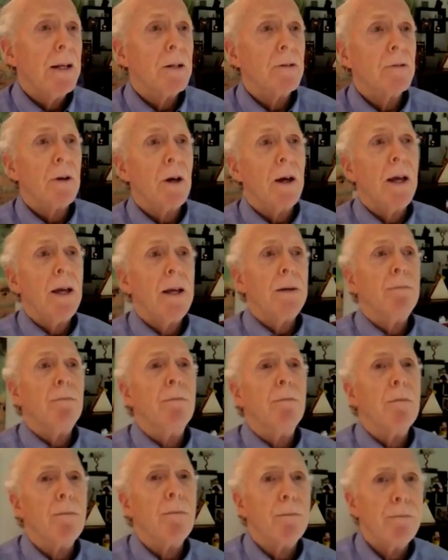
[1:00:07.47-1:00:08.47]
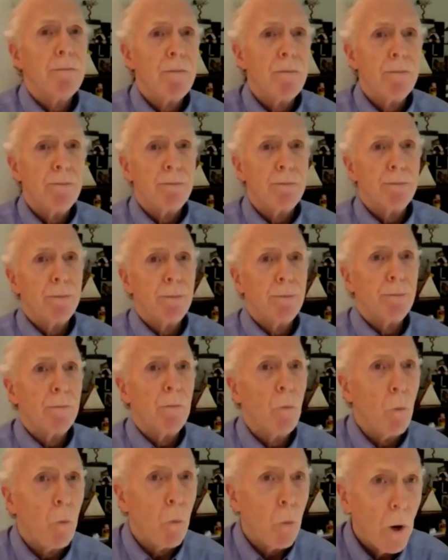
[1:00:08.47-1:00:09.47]
And it's a
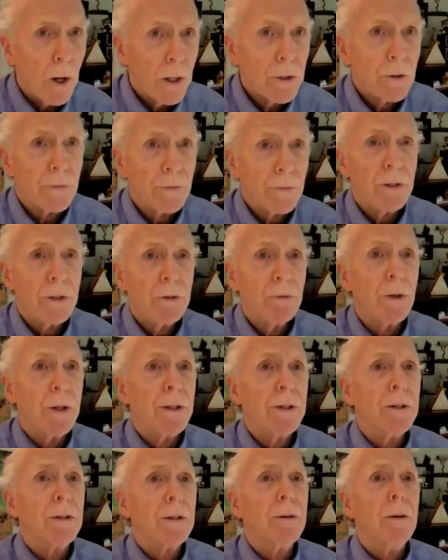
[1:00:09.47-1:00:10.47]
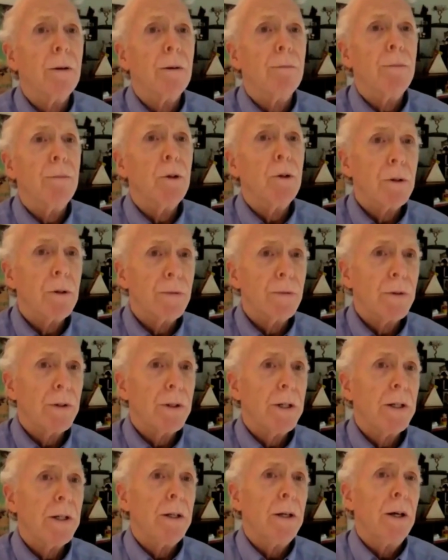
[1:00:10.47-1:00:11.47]
wonderfully written,
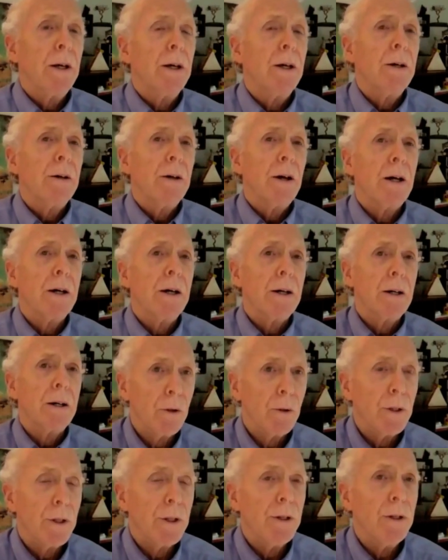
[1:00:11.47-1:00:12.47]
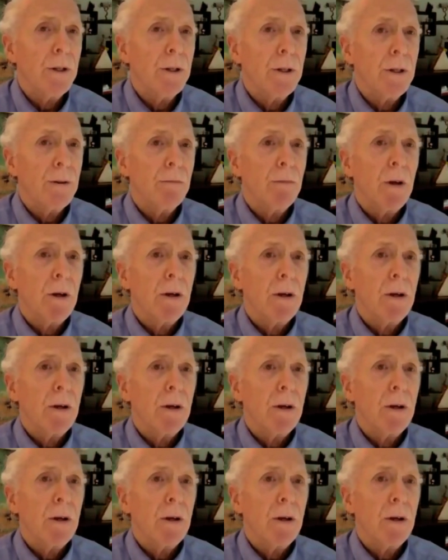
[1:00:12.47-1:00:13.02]
beautifully footnoted